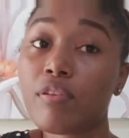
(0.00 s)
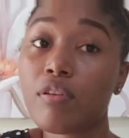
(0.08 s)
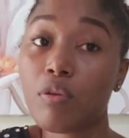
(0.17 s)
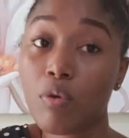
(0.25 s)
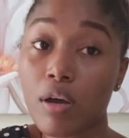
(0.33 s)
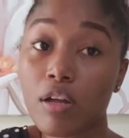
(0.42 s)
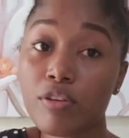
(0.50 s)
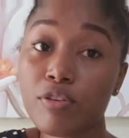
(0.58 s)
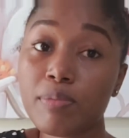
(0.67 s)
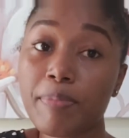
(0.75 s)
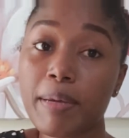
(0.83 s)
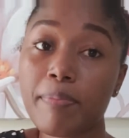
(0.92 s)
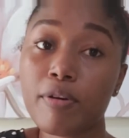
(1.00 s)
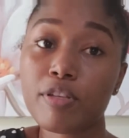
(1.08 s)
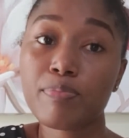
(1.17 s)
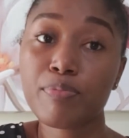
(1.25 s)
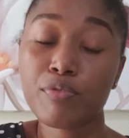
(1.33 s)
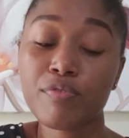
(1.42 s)
local newspapers
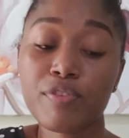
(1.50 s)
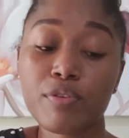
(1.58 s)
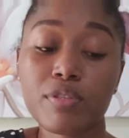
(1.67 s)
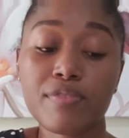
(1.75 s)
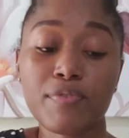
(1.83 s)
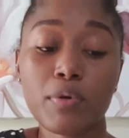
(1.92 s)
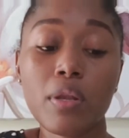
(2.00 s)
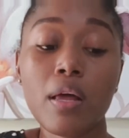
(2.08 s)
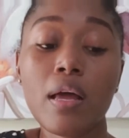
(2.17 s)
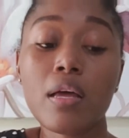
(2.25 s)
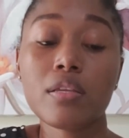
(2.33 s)
prove useful,